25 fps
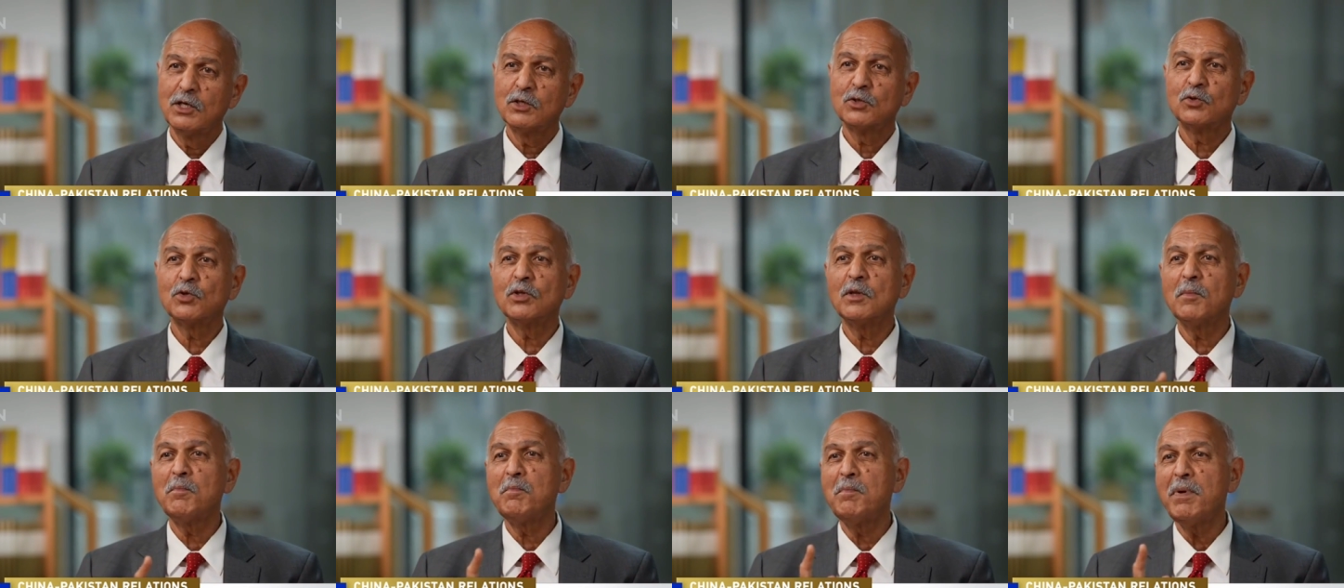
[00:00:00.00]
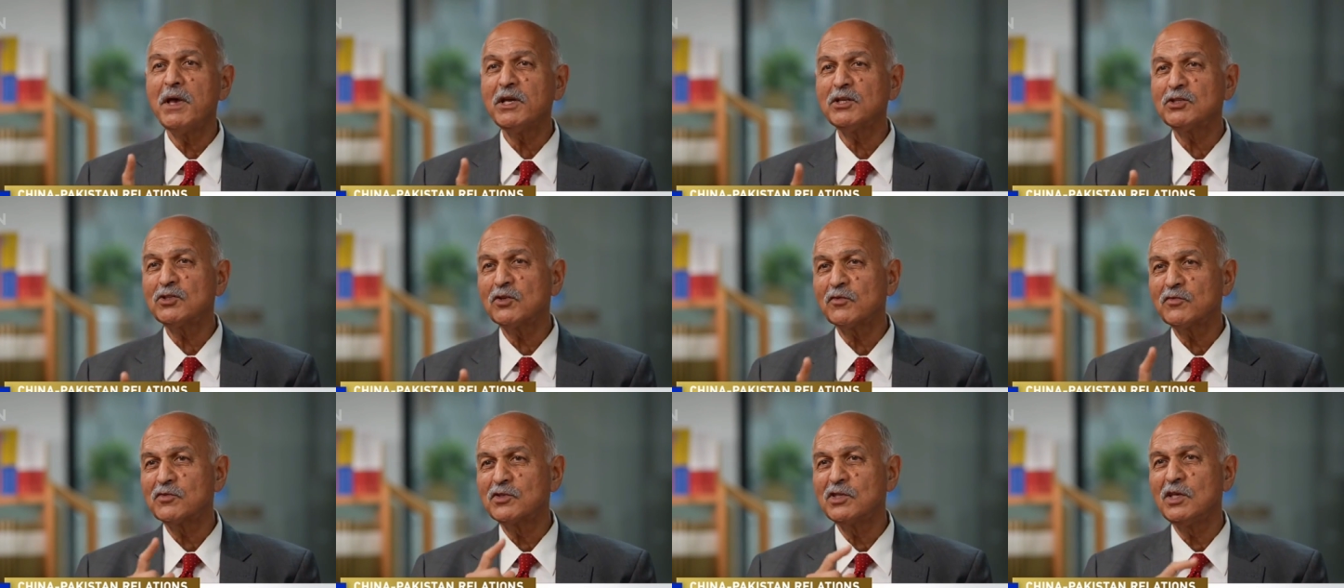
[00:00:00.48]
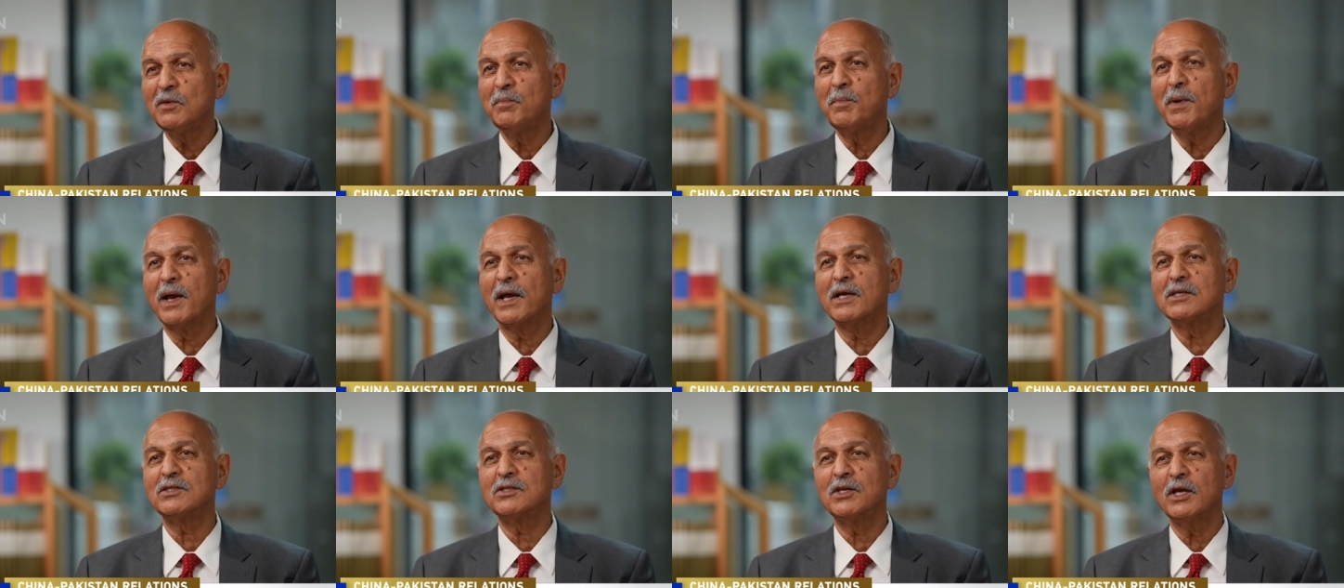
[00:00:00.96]
So the best of
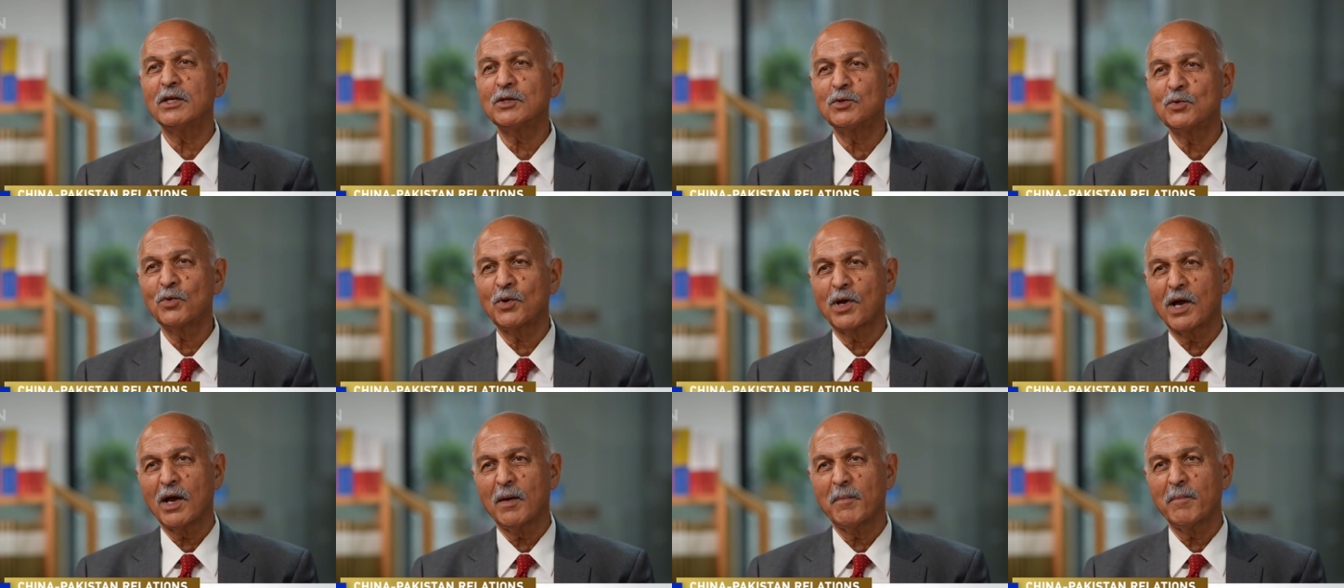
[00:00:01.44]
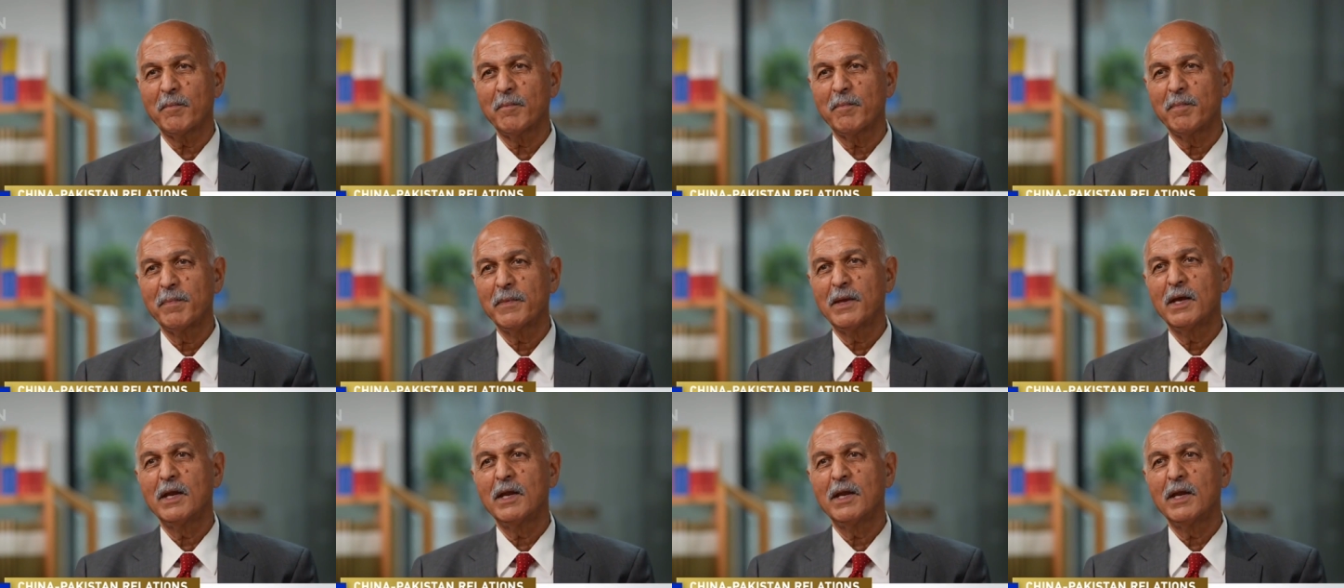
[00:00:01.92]
CPEC is yet to come.